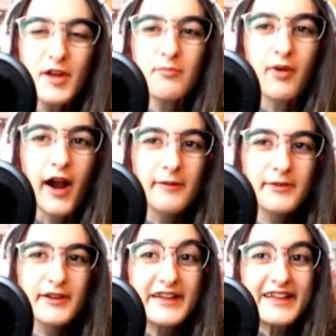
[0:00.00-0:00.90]

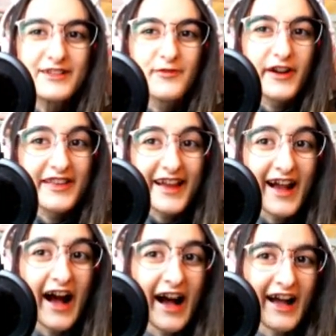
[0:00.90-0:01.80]
proper, and he's very like
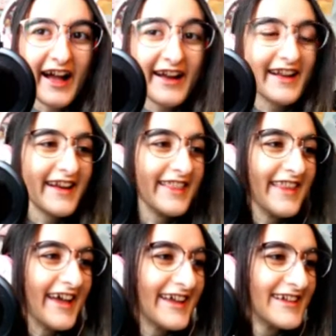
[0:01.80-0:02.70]
hot-headed and
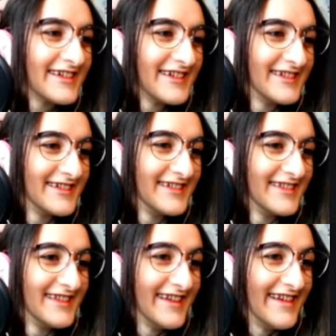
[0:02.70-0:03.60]
like
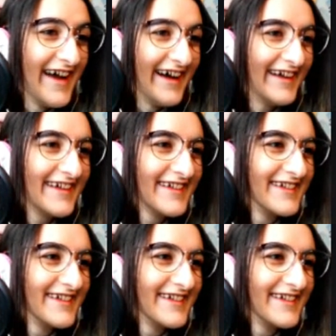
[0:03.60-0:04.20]
not.